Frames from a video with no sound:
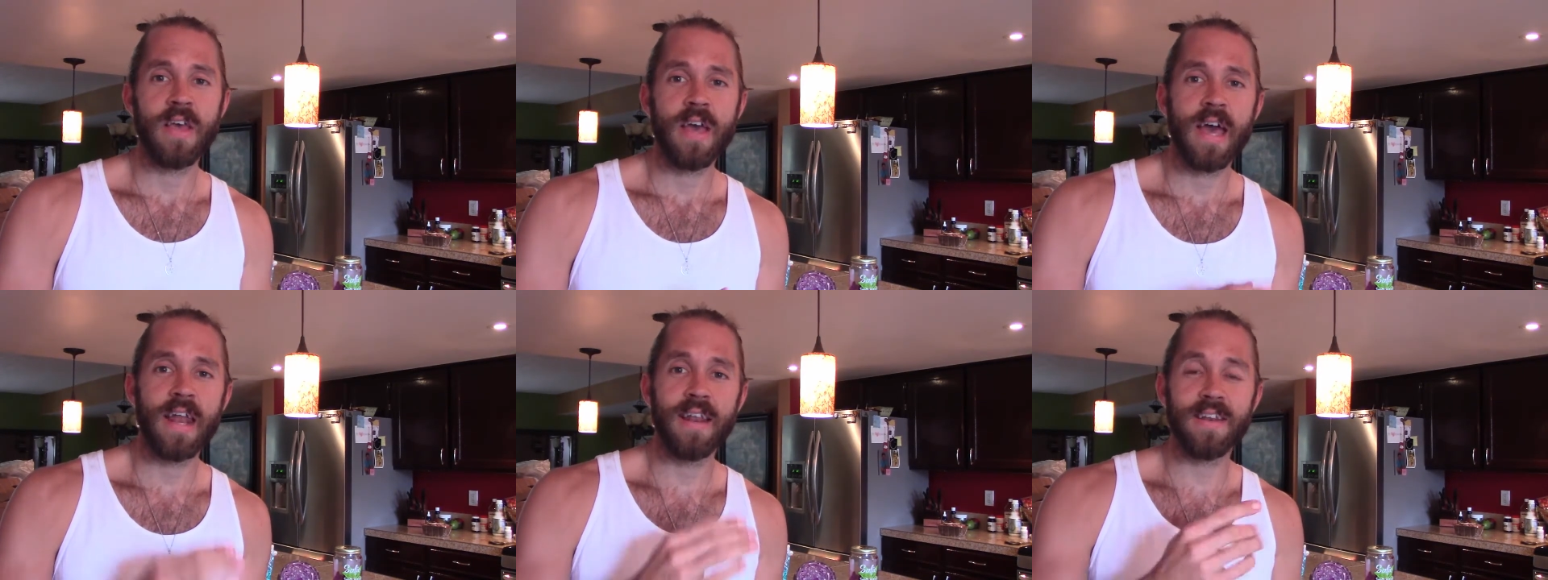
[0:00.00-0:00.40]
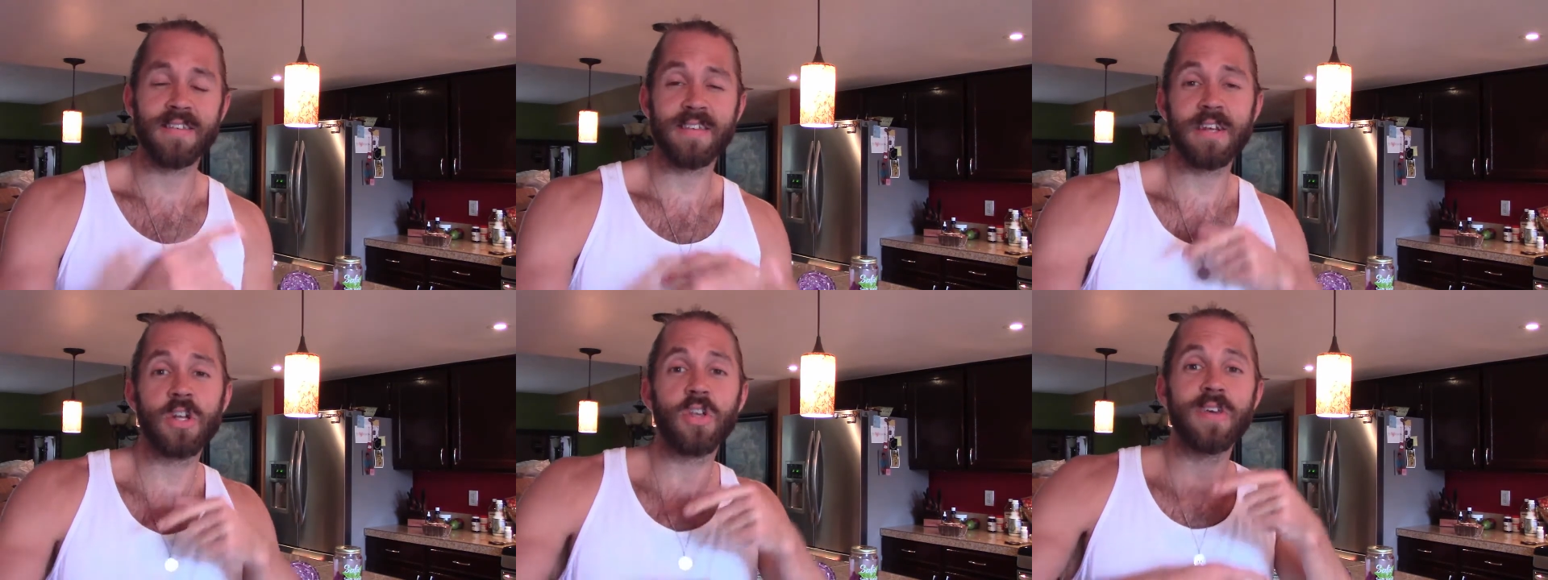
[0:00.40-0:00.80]
and it
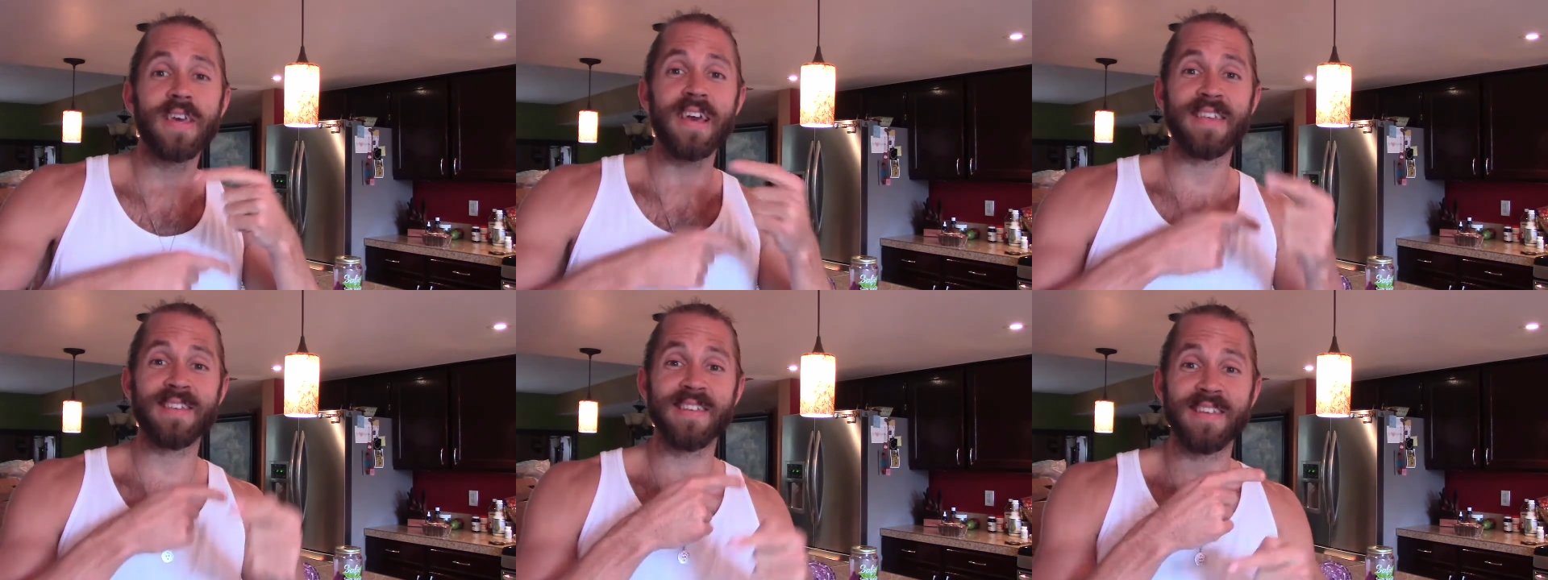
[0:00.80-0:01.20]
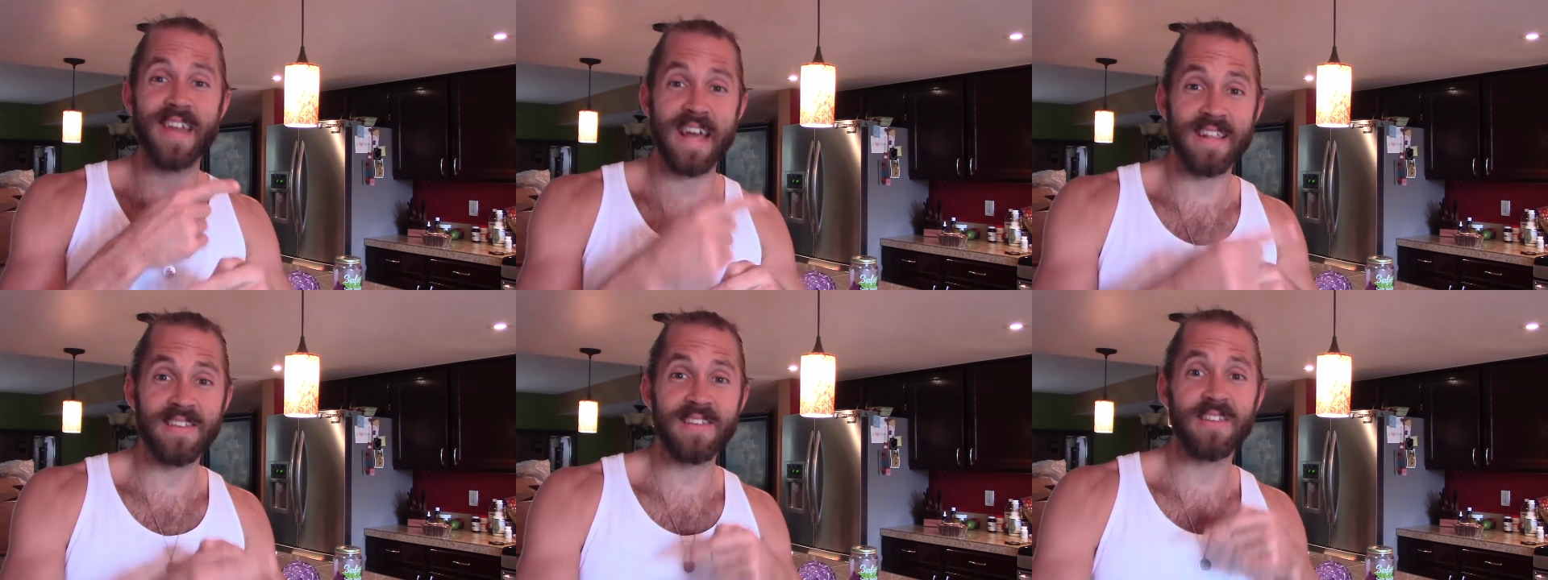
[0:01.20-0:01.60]
essentially
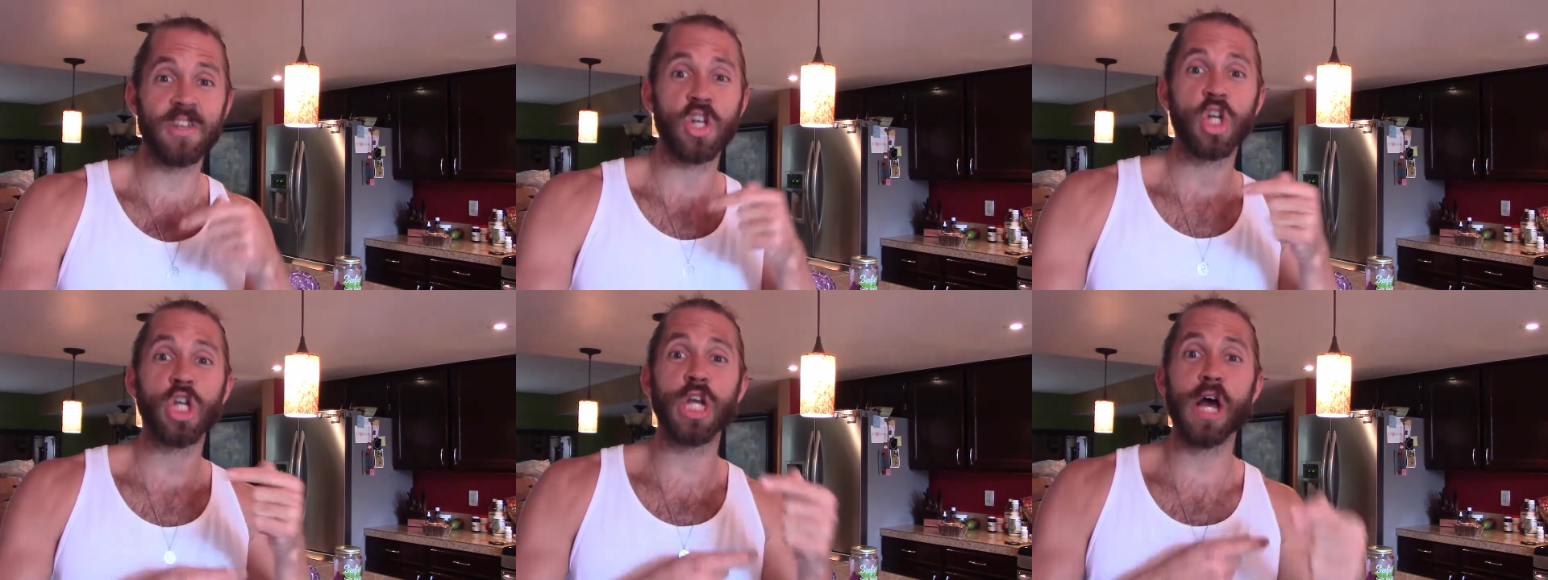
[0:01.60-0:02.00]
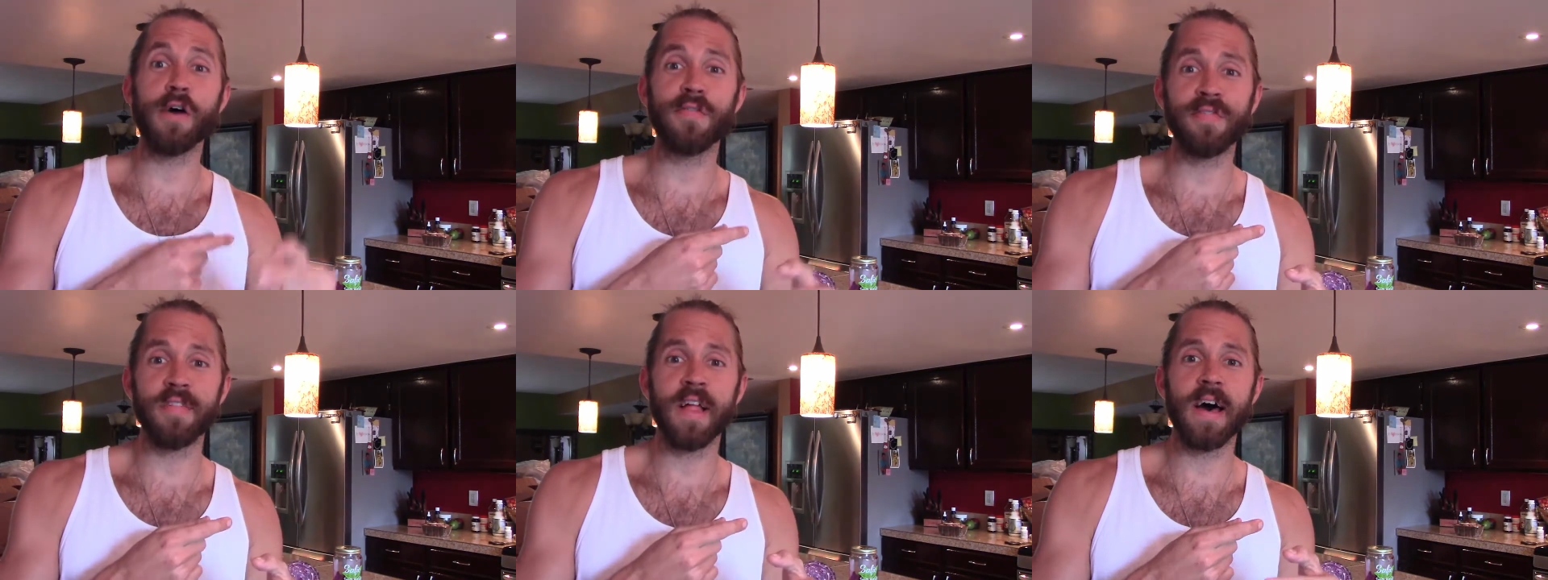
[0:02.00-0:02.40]
extends the
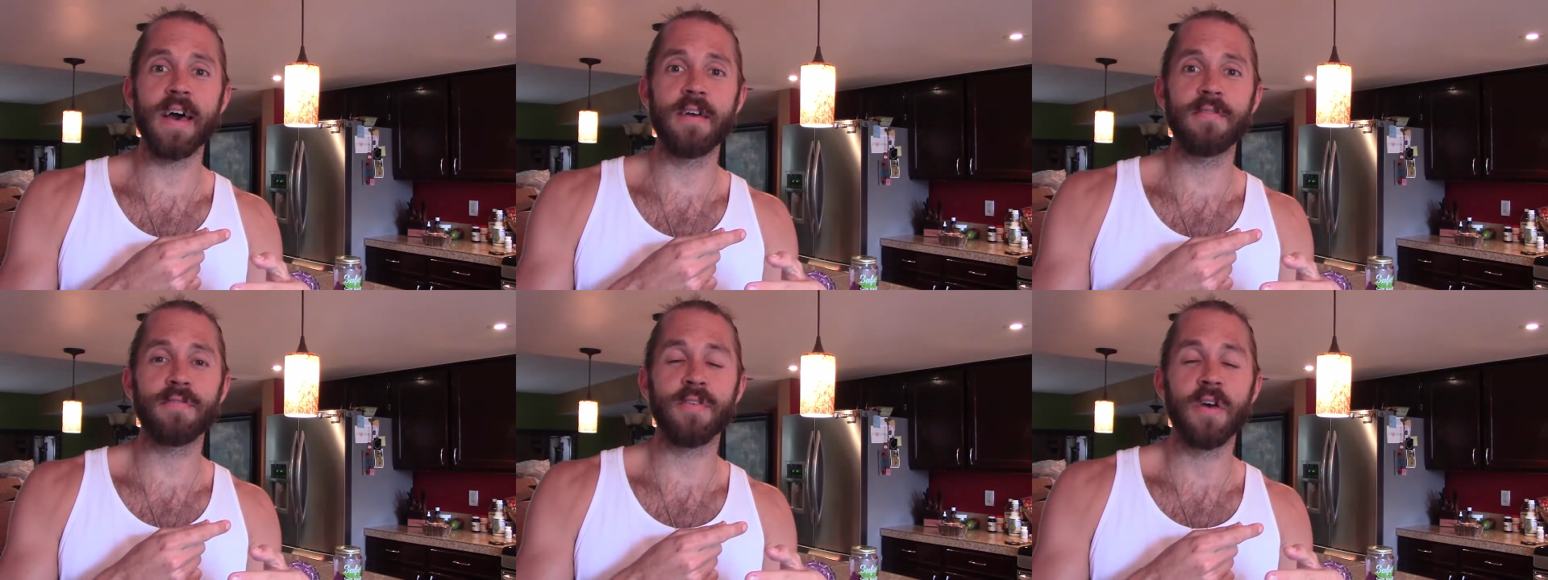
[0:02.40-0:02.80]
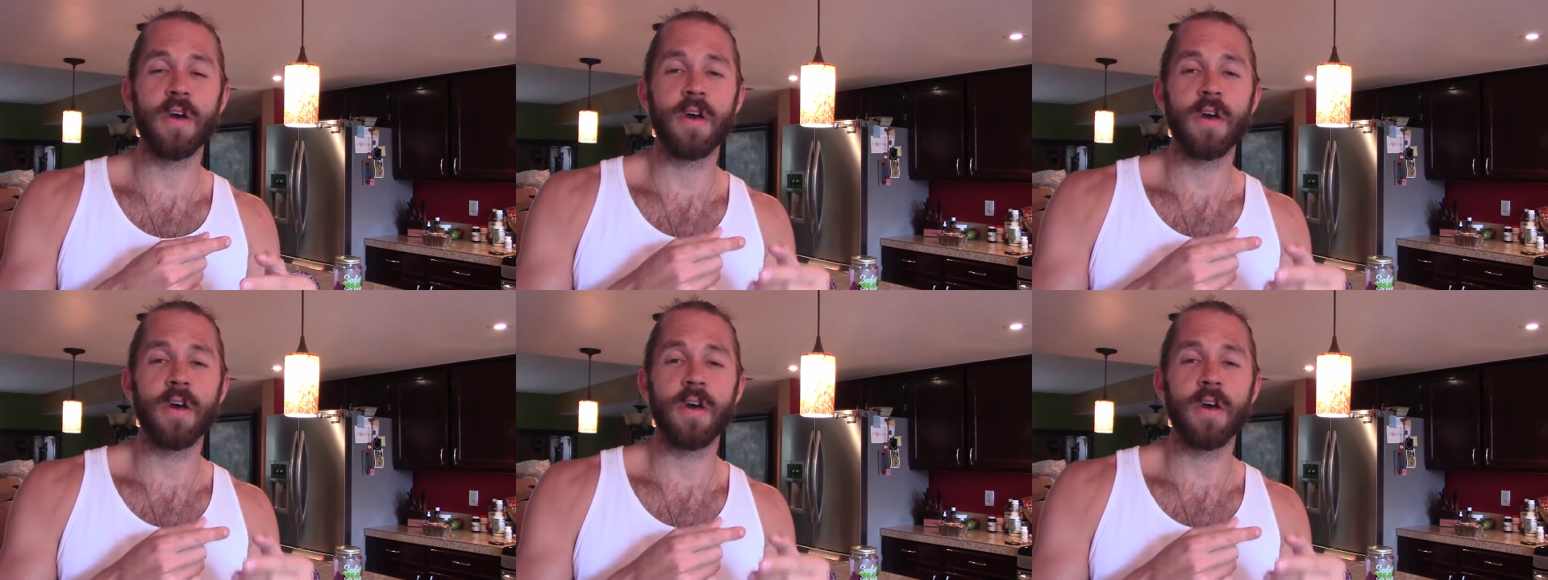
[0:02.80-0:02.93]
shelf life